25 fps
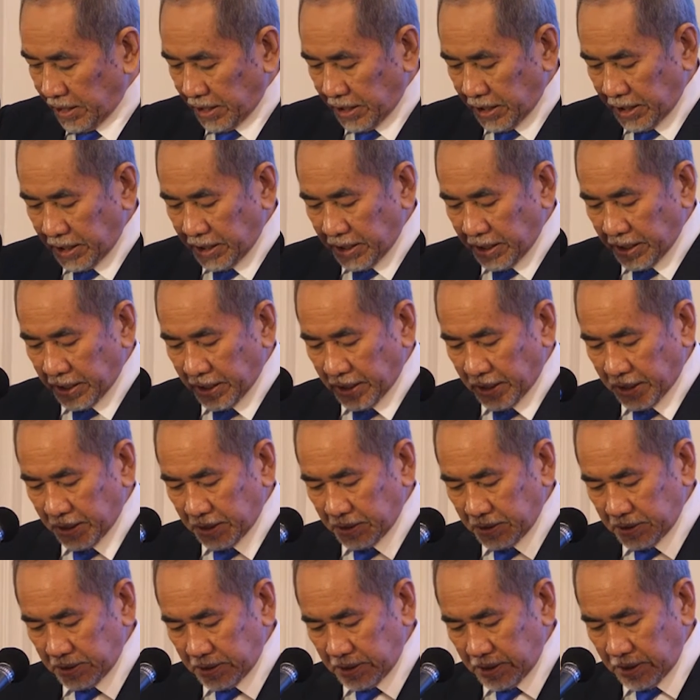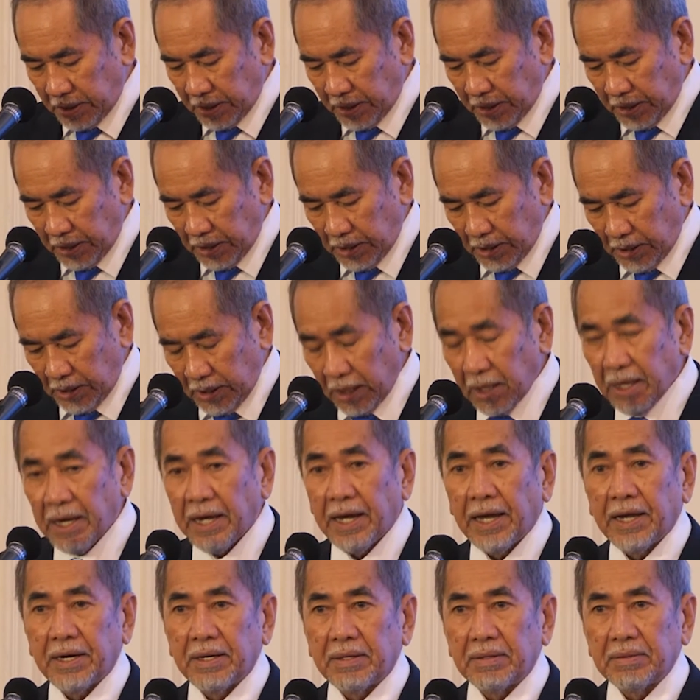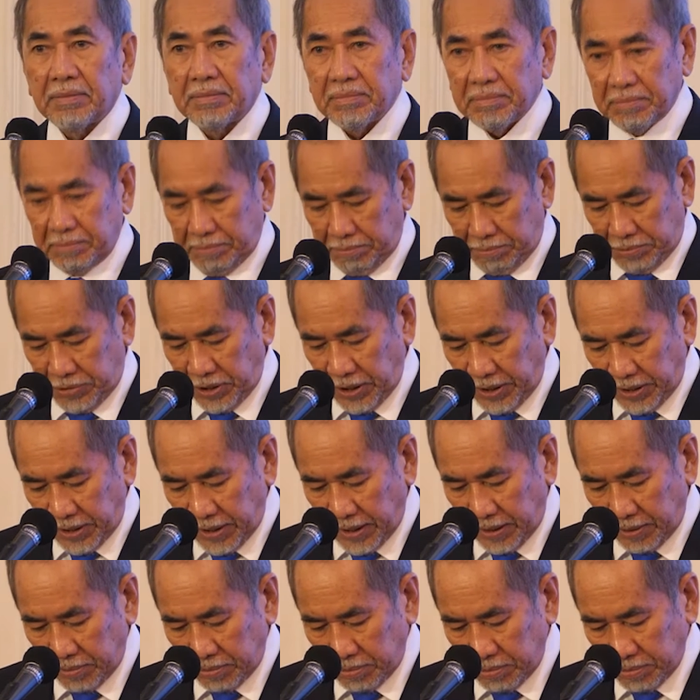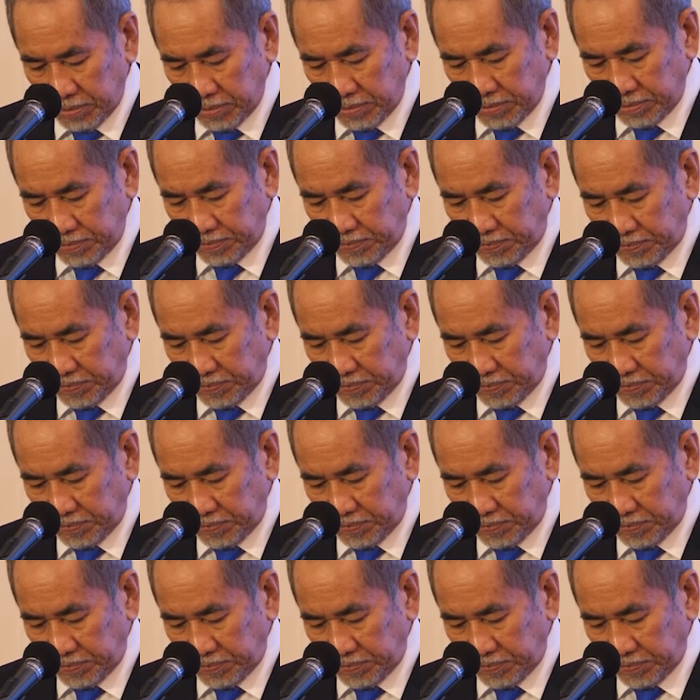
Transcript: India, and Vietnam.